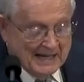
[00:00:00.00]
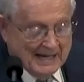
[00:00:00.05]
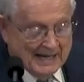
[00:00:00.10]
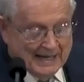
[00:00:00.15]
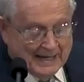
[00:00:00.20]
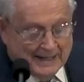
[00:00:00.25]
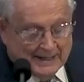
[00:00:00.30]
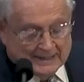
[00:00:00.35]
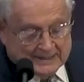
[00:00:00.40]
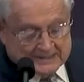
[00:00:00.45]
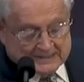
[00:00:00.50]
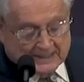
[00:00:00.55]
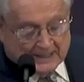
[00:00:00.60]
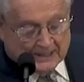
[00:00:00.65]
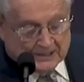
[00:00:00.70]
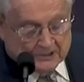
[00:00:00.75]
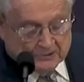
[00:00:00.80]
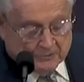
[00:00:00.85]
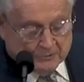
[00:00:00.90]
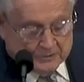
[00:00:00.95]

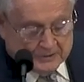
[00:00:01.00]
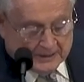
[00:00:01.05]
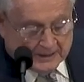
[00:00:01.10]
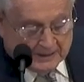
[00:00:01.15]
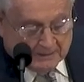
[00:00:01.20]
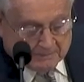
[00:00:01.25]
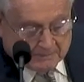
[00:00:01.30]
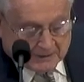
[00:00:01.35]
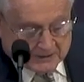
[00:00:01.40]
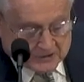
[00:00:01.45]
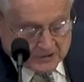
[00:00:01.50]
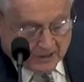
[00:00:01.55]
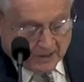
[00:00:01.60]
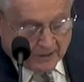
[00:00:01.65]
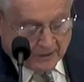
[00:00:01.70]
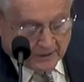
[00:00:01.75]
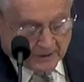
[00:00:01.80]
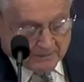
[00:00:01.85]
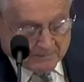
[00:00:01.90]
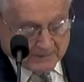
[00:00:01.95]
Alexander, who did him much
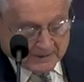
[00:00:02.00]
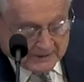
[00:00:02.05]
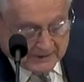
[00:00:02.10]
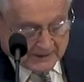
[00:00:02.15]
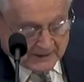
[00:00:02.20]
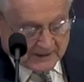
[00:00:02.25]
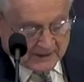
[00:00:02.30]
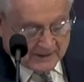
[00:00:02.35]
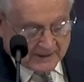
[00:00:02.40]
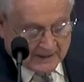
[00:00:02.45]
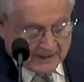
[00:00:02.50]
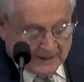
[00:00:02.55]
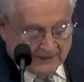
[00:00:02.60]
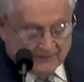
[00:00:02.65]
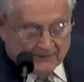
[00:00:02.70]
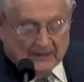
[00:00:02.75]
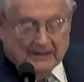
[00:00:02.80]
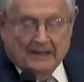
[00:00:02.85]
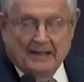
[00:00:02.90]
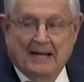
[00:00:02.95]
harm, and
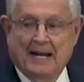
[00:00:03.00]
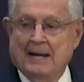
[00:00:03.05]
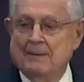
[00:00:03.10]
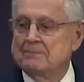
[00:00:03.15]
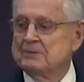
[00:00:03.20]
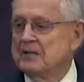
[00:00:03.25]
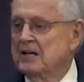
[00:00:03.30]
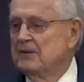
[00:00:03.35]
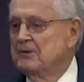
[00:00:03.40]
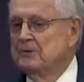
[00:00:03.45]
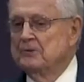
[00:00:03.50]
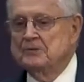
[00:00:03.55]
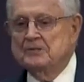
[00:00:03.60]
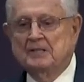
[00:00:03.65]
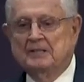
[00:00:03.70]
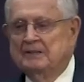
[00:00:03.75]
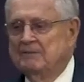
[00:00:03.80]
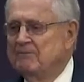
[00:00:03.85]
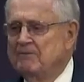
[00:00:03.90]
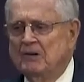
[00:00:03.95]
then he names others.
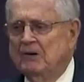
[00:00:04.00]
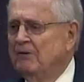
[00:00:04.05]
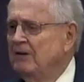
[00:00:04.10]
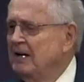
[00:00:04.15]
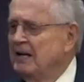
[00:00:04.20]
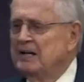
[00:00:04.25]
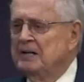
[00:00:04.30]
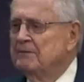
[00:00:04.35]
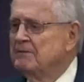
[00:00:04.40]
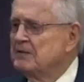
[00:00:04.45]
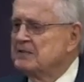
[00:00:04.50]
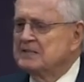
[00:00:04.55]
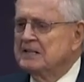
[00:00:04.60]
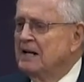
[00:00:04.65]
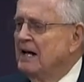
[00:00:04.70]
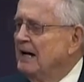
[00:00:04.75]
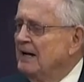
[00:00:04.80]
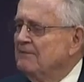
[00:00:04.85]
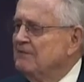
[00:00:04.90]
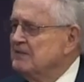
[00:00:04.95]
At the very end of his
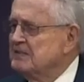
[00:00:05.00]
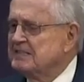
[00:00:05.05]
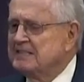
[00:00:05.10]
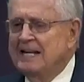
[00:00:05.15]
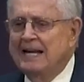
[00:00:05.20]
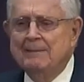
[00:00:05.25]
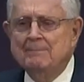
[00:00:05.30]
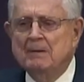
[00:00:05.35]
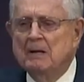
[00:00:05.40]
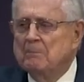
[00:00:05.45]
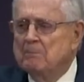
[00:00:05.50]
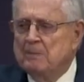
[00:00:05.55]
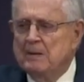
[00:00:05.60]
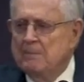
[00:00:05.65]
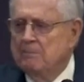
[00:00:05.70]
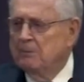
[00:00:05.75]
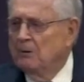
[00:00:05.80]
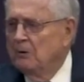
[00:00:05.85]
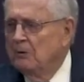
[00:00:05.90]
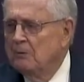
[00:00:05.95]
life, he's naming
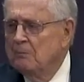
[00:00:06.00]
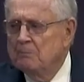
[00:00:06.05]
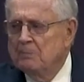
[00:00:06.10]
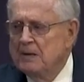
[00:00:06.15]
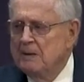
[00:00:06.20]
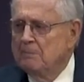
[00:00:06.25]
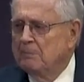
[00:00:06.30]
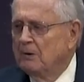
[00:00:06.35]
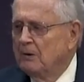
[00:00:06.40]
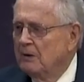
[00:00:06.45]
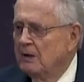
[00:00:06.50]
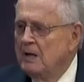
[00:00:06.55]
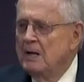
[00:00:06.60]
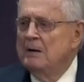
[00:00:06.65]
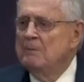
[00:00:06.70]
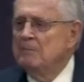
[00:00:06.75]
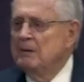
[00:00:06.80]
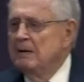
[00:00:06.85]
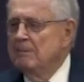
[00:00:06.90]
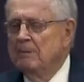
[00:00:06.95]
people, people,
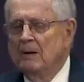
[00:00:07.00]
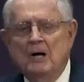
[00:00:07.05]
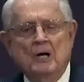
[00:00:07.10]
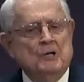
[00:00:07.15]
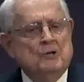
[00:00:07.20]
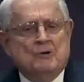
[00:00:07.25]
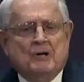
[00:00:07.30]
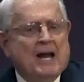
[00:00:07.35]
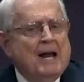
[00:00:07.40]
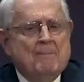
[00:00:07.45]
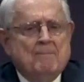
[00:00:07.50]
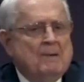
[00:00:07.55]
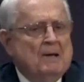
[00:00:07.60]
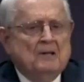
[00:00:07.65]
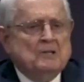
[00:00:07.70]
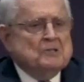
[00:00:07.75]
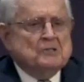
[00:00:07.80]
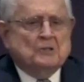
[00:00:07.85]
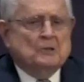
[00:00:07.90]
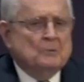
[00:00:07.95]
people. You can't
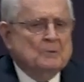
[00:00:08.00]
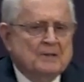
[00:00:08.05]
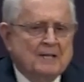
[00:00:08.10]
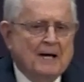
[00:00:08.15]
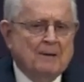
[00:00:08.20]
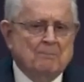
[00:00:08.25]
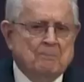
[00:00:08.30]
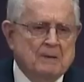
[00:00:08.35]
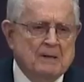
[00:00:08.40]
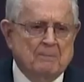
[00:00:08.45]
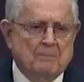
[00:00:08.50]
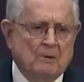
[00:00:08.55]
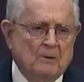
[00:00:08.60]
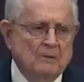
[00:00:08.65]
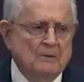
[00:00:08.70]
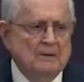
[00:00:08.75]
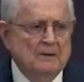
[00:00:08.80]
minister without people.